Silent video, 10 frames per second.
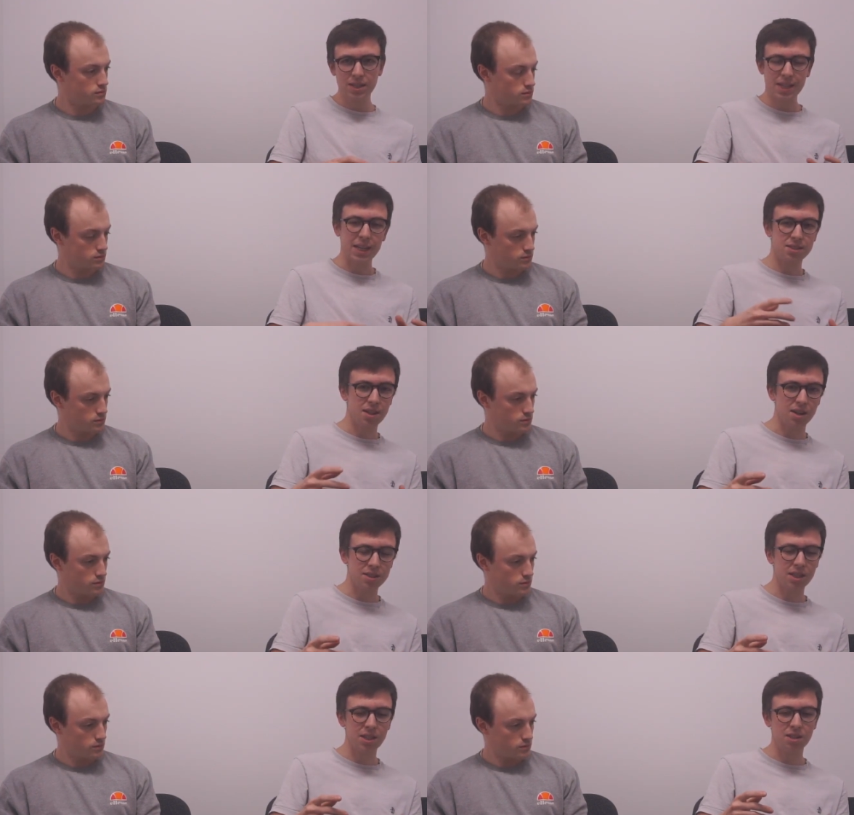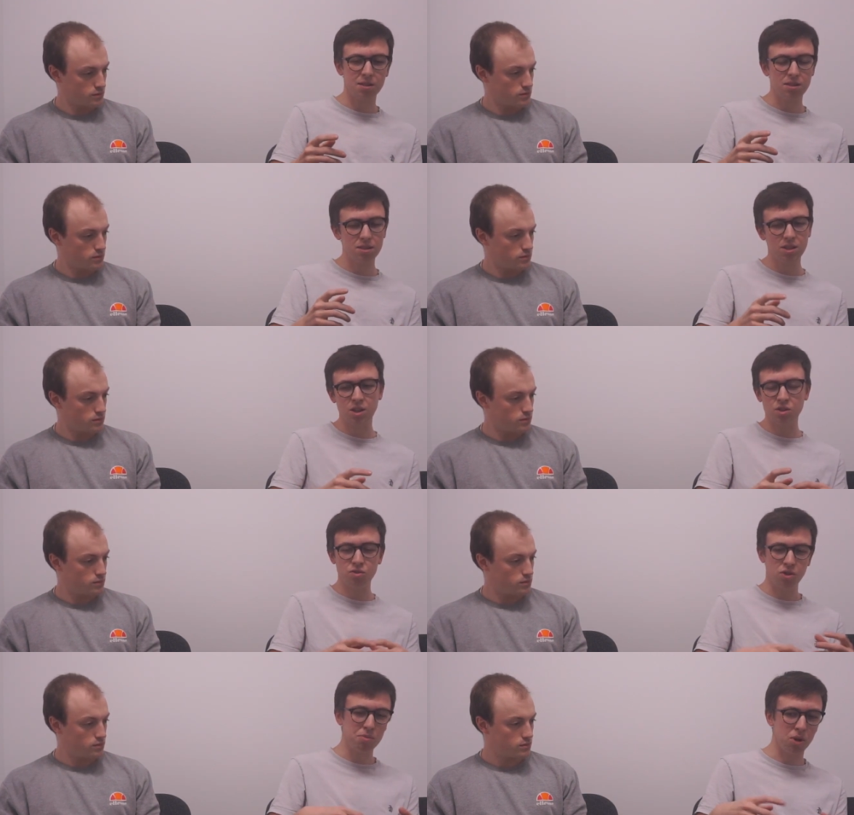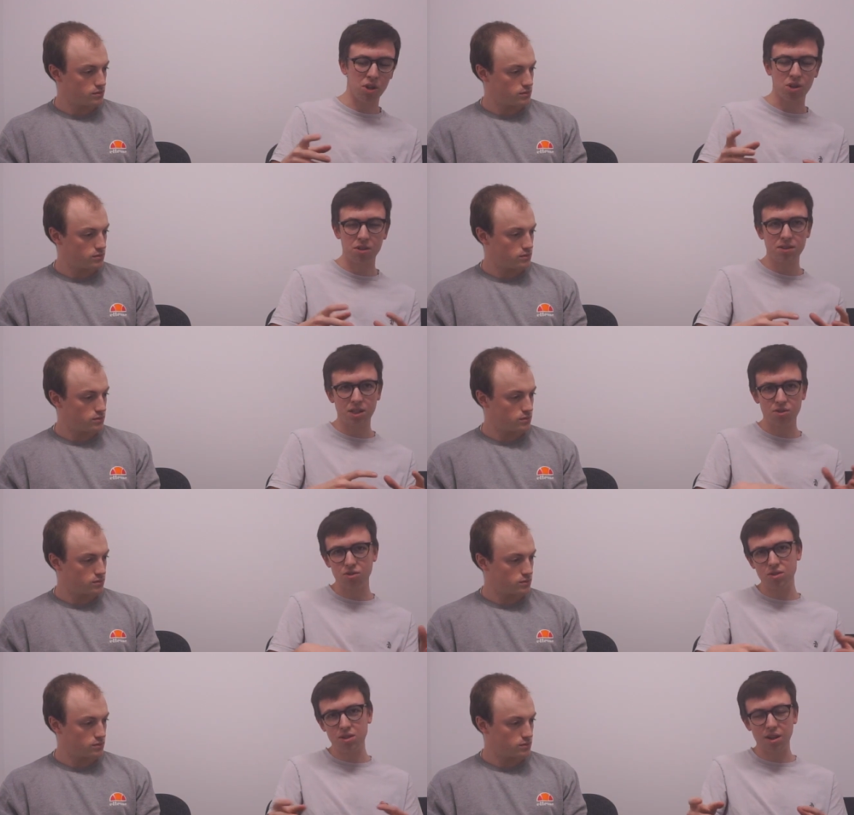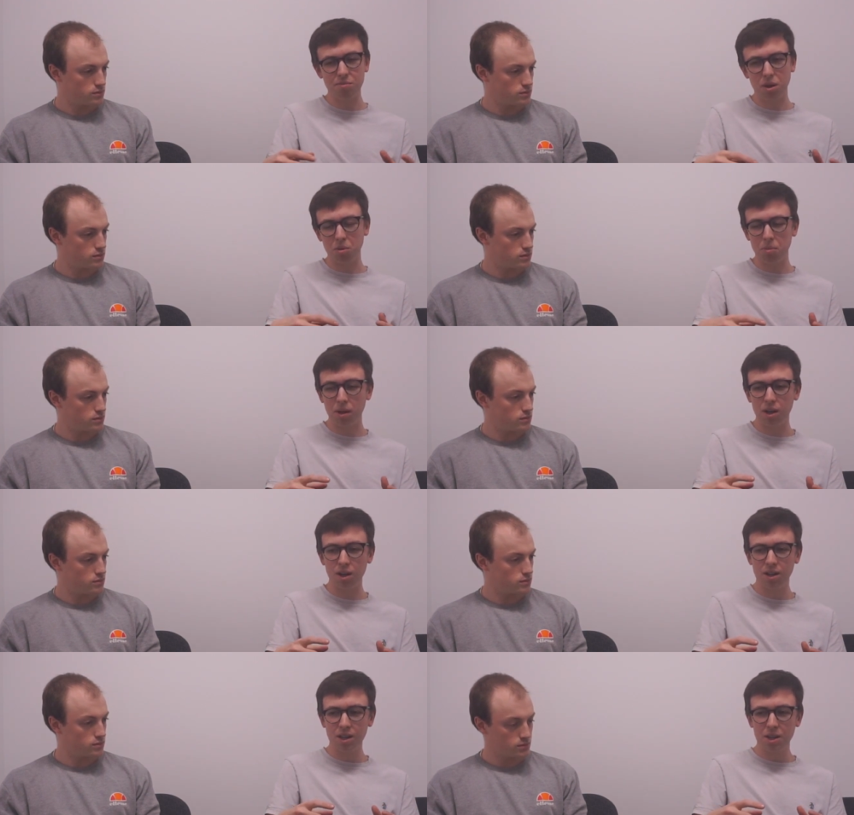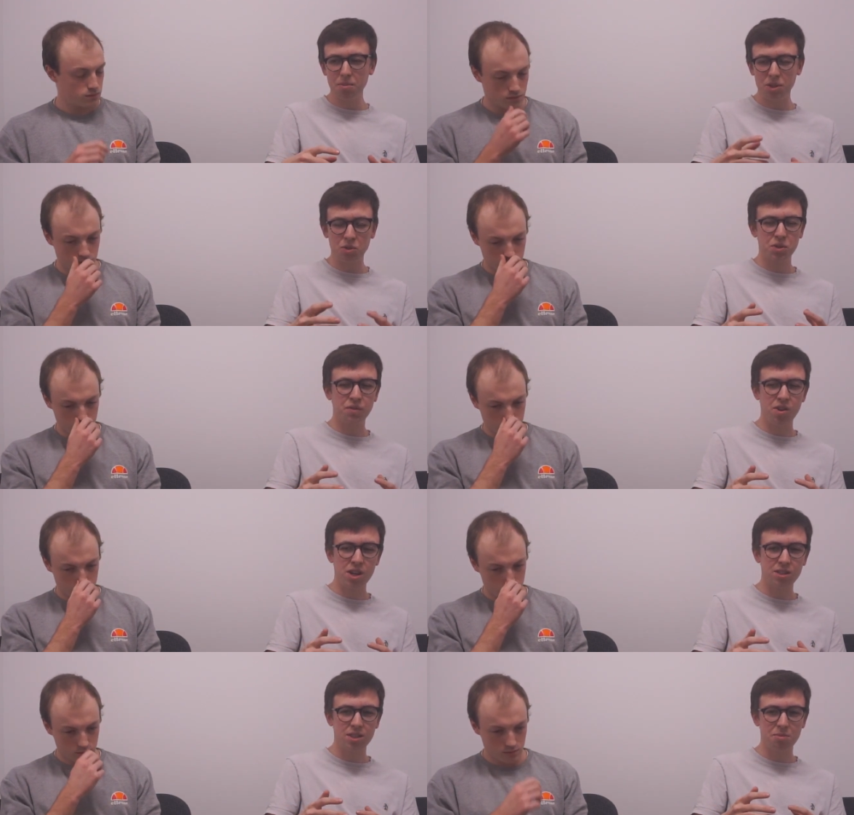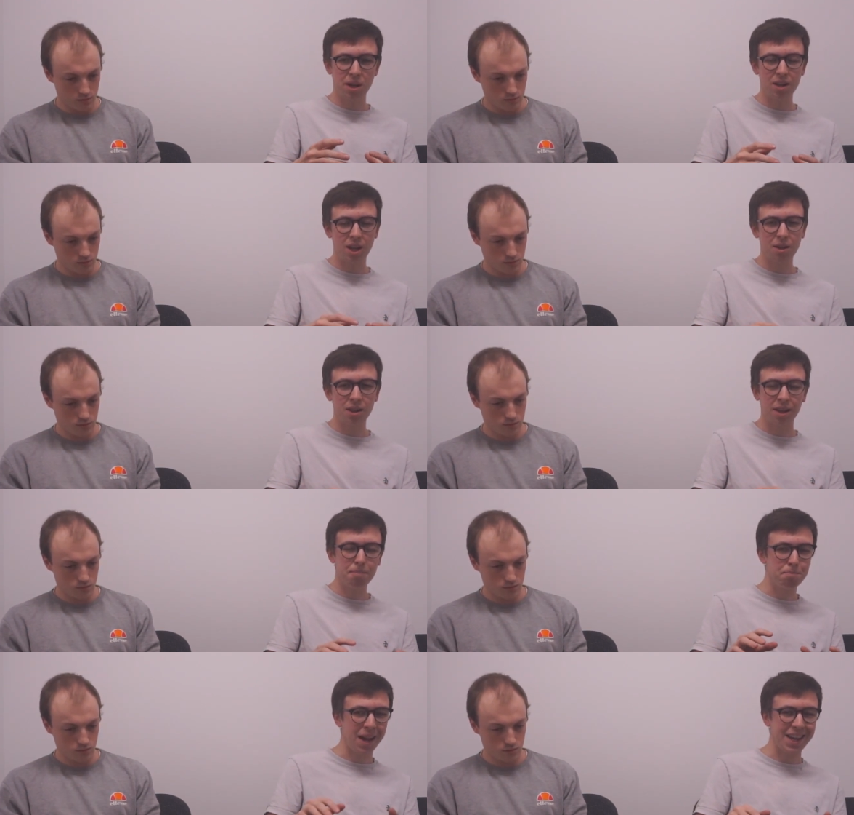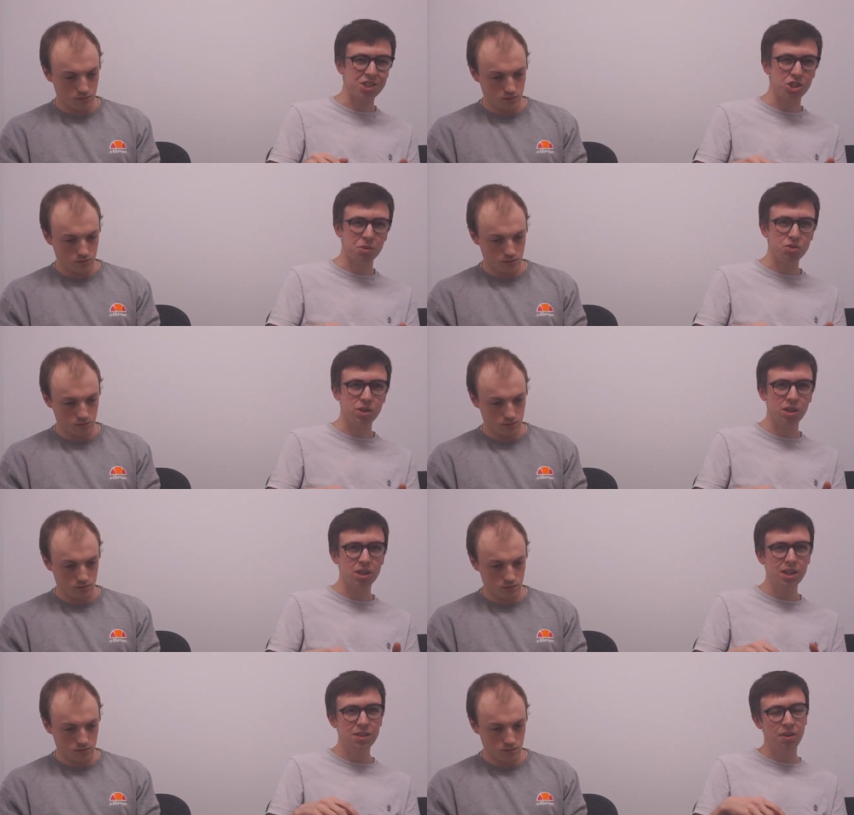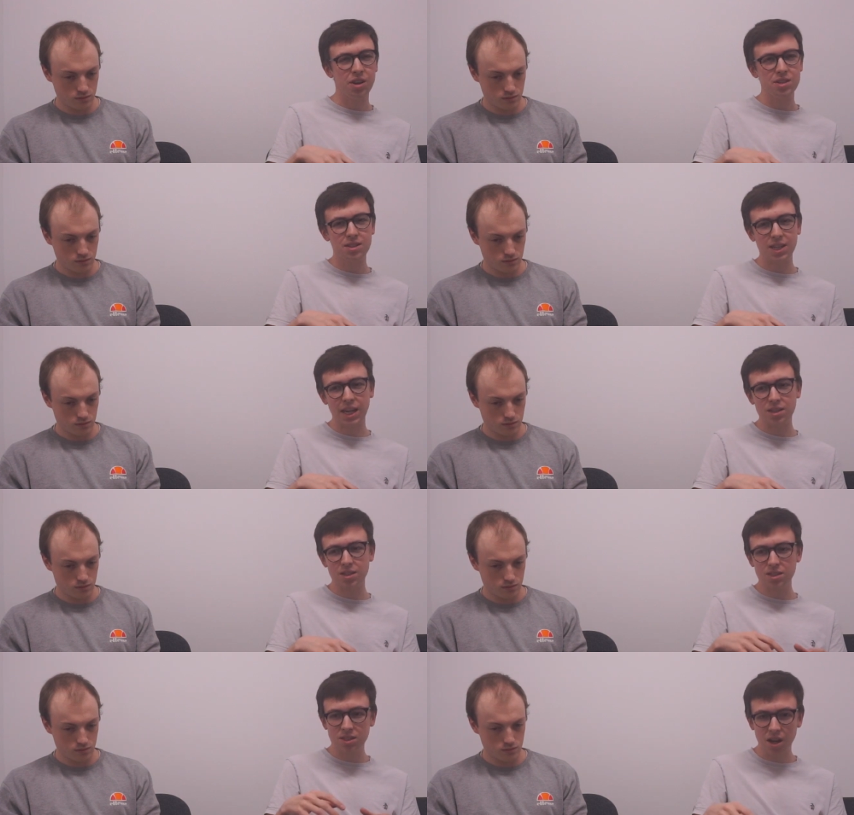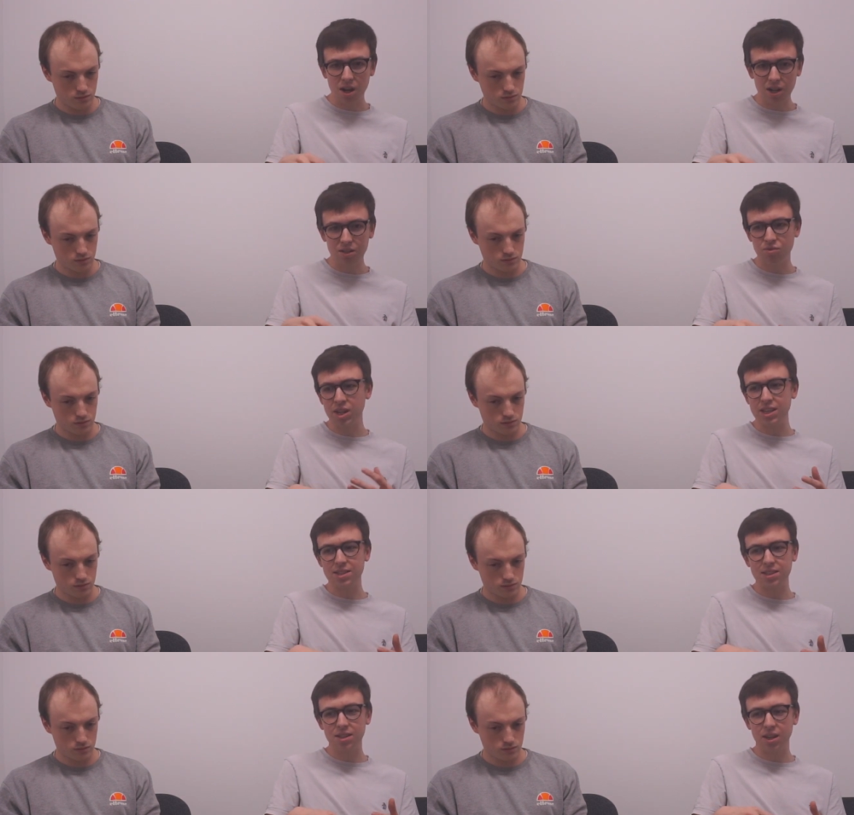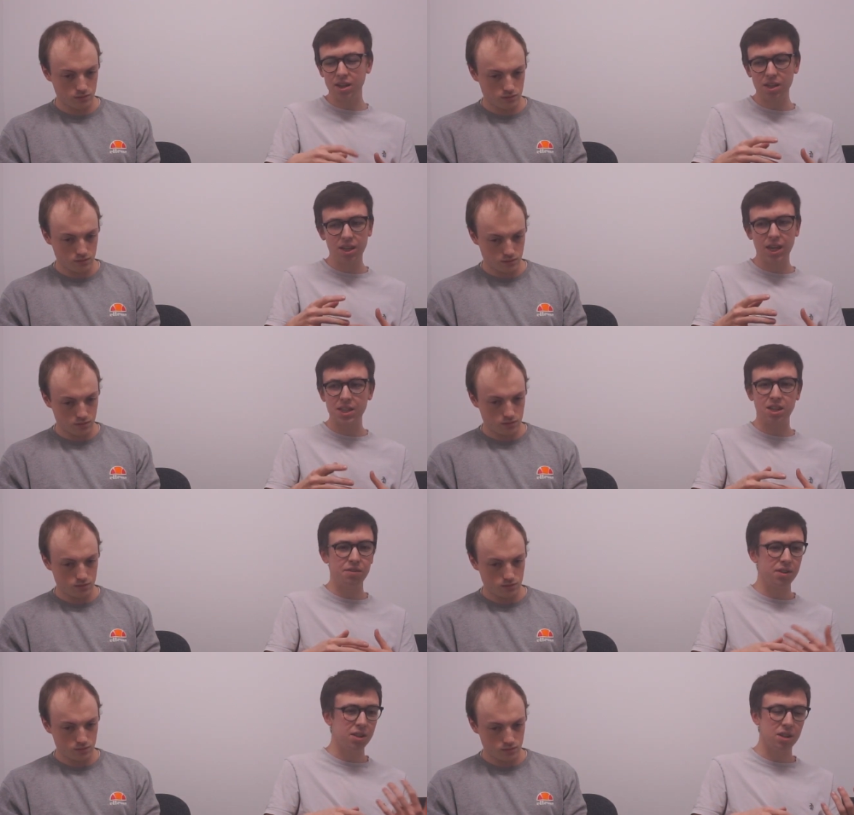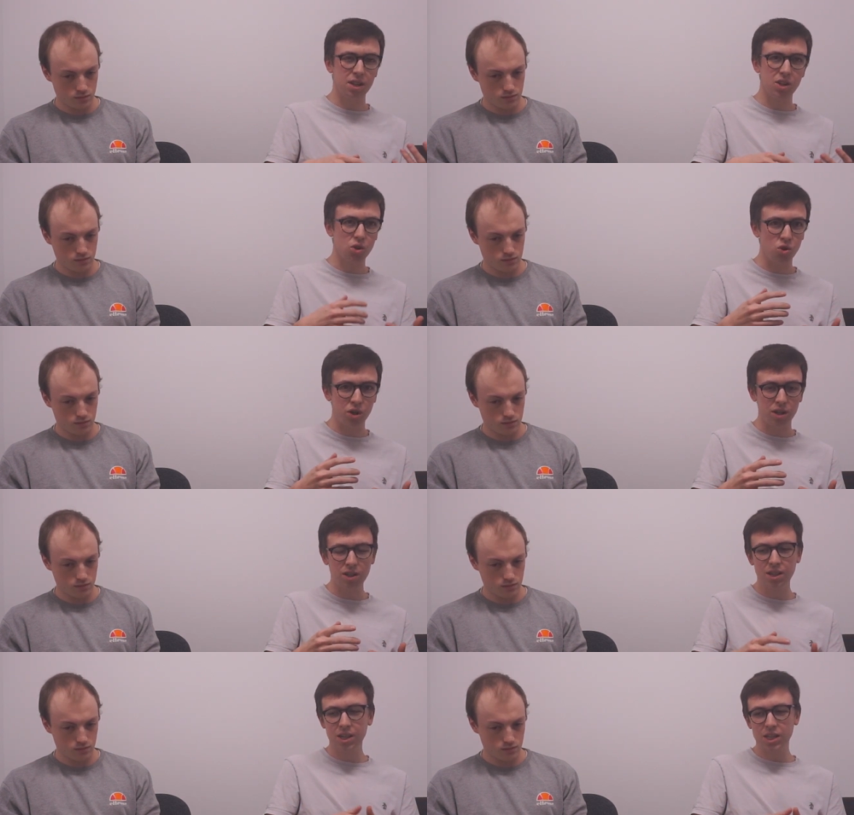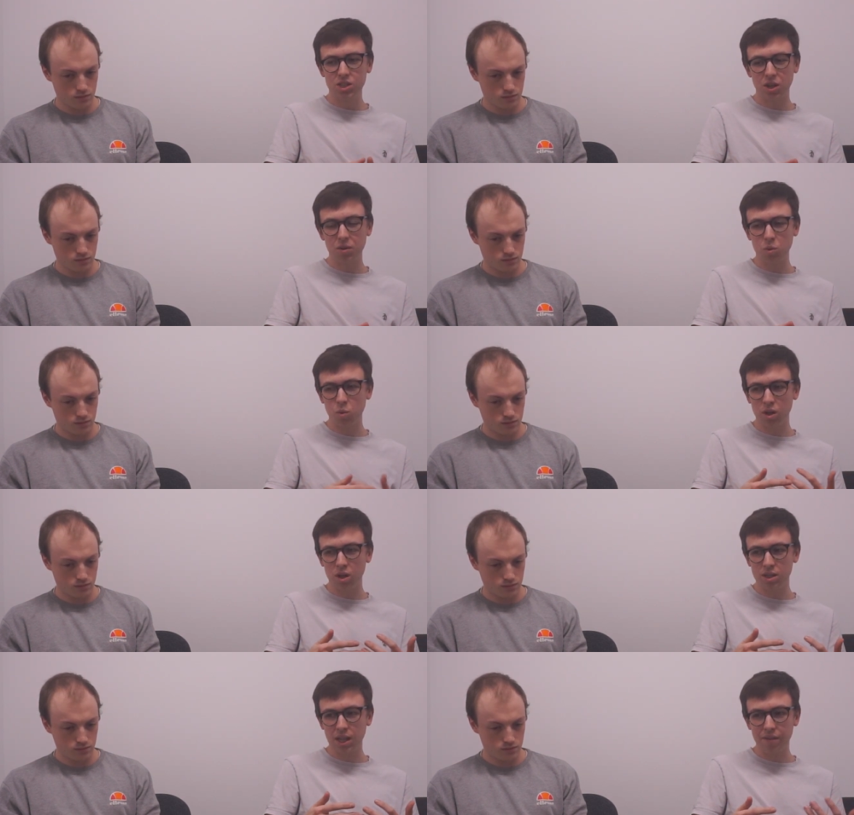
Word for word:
Speaker 1: to get started and you know draw your polygons and extrude stuff, blah blah blah. it's also very easy to make like, bad geometry. Very easy to get stuck. It's really easy to like get yourself in a in a corner so I think we want to